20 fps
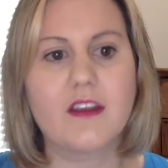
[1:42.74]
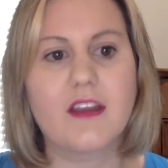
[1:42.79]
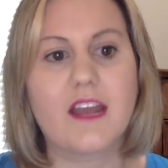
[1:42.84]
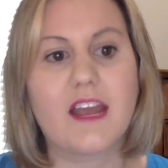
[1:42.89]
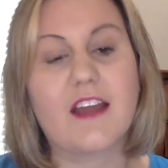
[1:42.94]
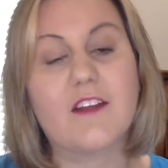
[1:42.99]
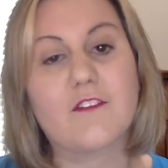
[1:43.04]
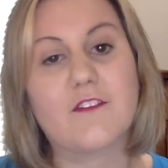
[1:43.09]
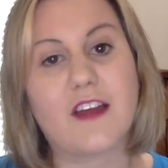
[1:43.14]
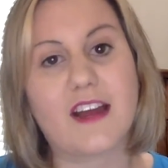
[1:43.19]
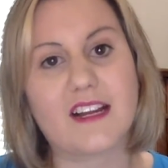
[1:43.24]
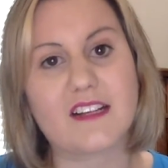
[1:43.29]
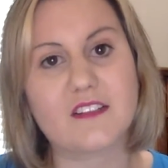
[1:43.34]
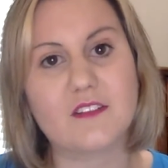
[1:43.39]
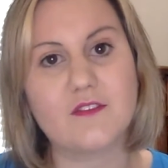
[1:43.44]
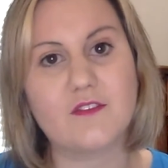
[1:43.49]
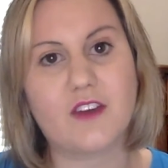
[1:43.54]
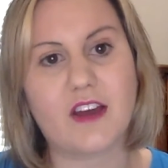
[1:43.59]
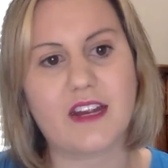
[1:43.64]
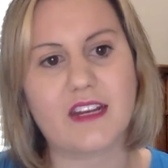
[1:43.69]
and facts
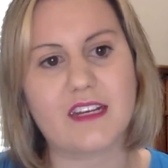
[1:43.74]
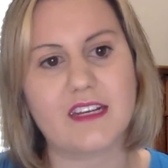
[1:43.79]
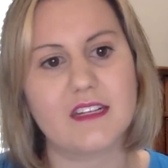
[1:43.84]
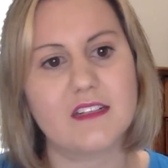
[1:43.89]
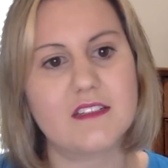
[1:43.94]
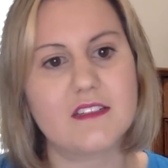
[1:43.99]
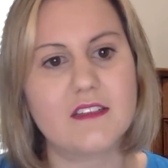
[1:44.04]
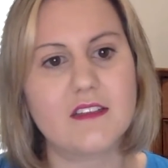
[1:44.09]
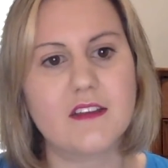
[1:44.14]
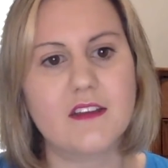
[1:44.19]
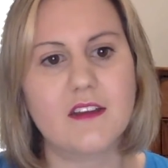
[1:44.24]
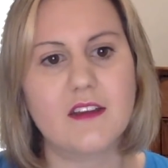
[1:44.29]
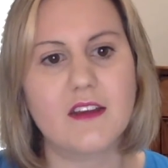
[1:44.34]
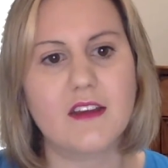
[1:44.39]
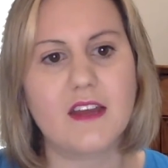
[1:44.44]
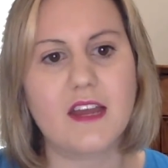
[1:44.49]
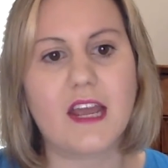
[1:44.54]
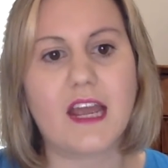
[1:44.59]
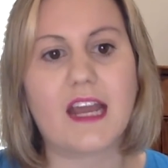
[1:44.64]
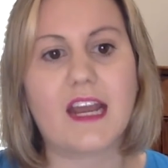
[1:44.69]
and findings,
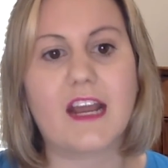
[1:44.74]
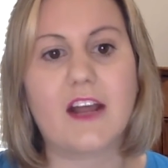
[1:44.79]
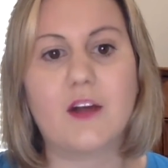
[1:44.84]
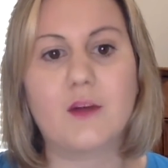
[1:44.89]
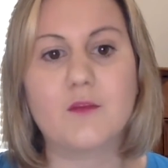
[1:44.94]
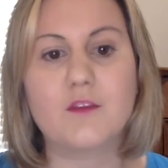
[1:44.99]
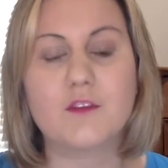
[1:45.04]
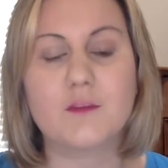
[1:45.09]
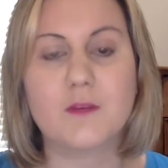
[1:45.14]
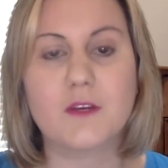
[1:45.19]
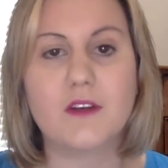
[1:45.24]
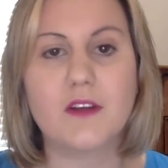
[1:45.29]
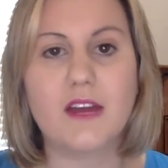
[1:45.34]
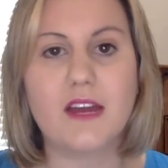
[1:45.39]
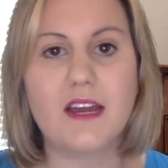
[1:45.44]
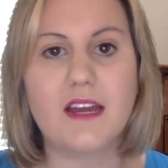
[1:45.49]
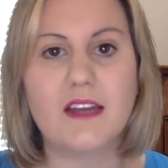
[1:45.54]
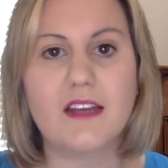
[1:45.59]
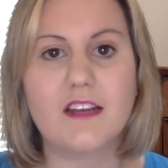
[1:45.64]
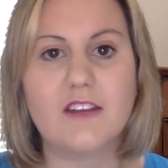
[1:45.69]
and helped
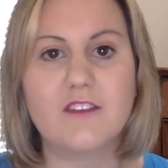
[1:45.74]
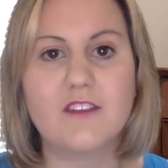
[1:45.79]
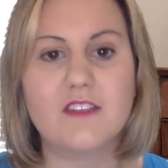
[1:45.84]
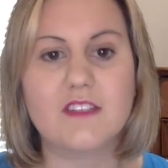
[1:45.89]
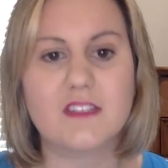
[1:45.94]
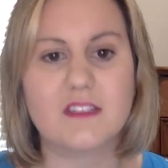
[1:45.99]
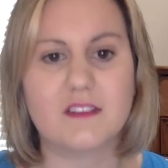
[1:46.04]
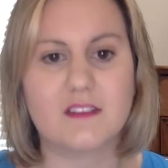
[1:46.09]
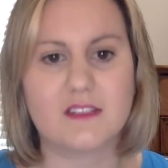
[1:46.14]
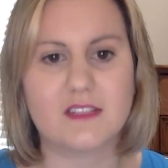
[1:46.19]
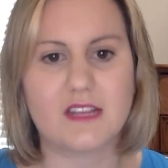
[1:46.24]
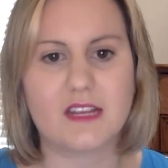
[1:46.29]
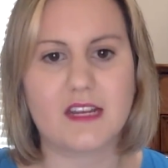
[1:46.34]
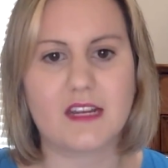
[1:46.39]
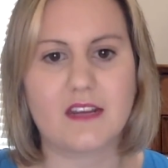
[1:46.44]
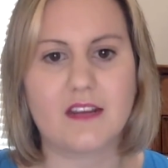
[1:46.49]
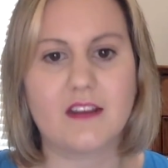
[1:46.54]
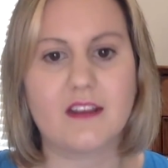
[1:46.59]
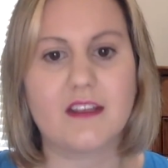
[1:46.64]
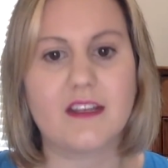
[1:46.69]
spearhead and
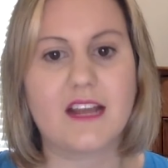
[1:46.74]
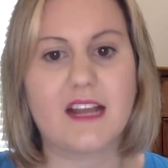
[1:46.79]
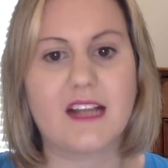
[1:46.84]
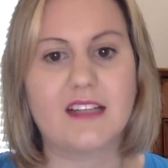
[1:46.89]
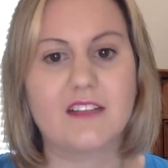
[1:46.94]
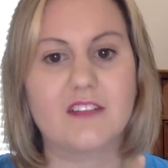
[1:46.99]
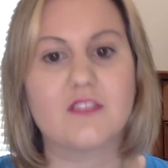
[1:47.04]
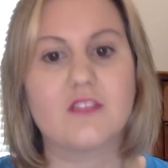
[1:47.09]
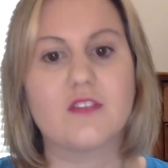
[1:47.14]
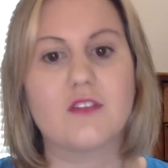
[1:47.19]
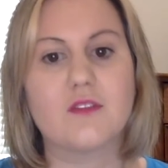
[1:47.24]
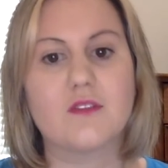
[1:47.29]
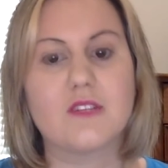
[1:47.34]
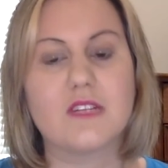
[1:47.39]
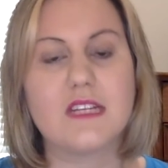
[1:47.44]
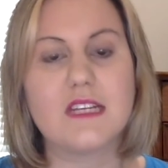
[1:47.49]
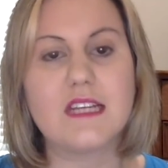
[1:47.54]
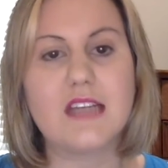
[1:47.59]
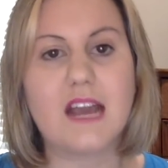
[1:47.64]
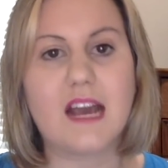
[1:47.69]
facilitate NALA's new
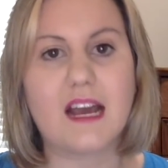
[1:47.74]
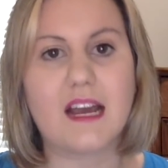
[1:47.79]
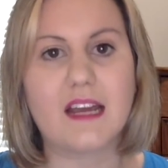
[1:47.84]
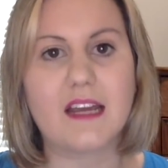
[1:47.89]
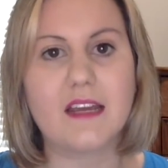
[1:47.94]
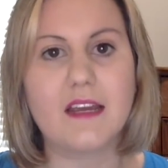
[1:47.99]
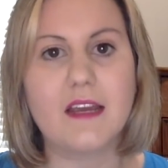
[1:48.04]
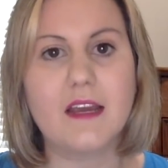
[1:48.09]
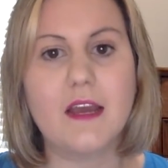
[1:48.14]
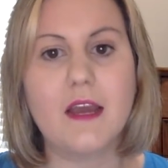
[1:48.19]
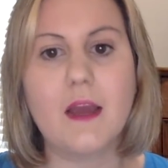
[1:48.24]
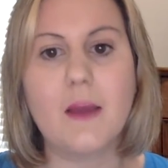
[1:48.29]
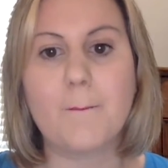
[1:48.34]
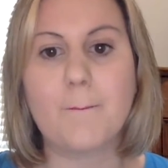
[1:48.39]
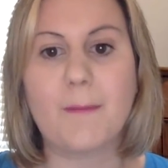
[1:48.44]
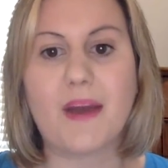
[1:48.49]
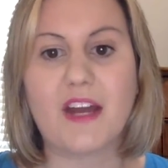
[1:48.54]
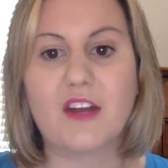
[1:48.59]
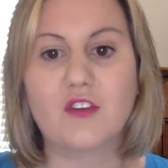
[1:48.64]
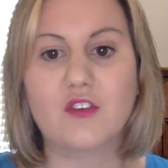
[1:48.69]
DEI
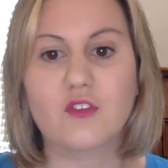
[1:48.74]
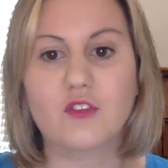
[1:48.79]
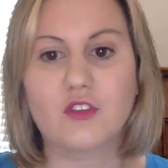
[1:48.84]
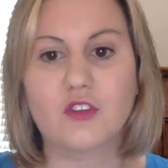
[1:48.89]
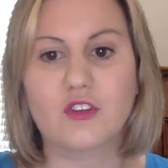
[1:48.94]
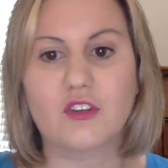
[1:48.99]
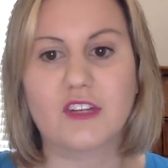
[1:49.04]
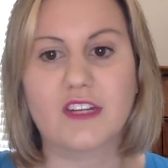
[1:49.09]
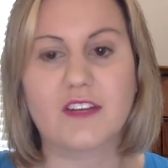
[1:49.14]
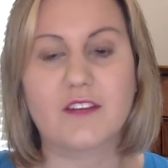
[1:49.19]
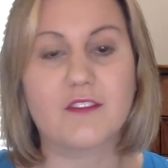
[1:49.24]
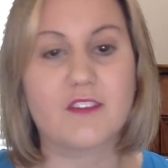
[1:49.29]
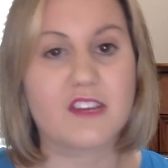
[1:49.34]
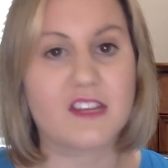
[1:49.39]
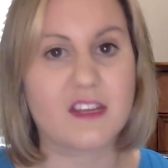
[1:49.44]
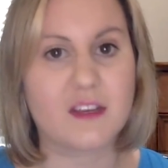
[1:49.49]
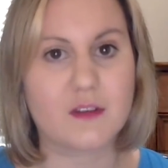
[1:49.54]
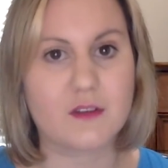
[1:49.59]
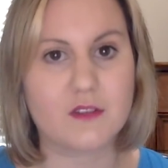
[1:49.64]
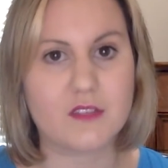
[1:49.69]
micro-learning
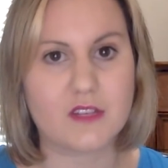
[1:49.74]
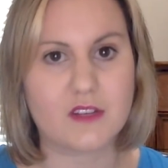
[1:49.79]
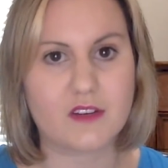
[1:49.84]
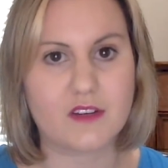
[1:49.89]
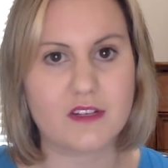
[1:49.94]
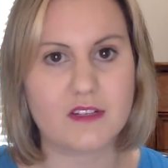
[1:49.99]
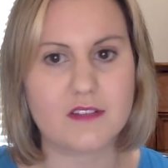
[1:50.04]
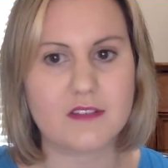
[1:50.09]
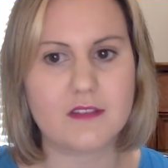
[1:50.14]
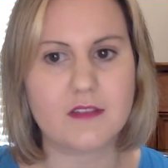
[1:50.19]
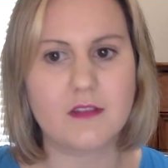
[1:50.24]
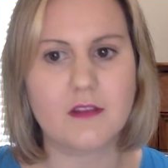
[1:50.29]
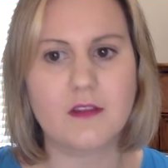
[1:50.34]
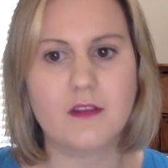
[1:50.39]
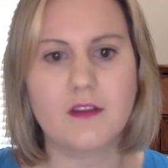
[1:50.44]
video series.